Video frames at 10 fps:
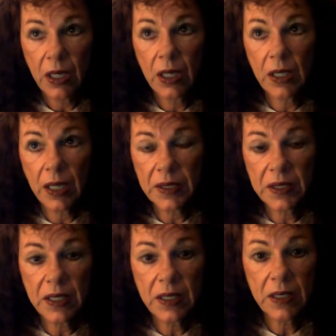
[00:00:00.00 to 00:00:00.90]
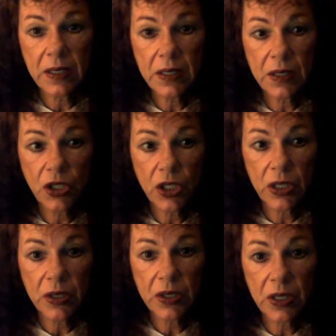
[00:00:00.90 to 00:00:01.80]
a lot of seeds,
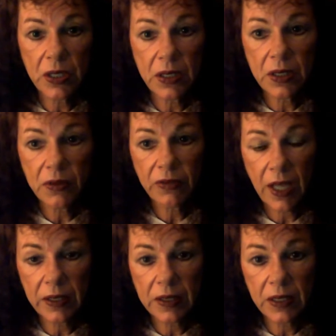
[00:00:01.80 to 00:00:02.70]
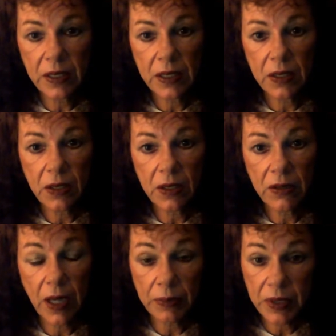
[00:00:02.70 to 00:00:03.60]
chia seeds, flaxseed,
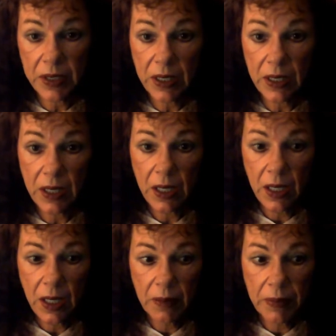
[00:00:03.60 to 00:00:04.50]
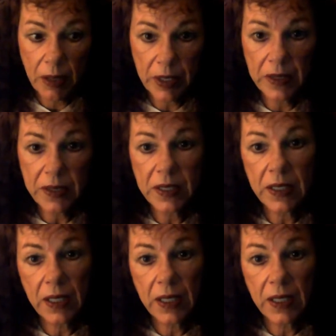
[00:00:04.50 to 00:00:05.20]
hemp seed, pumpkin seed.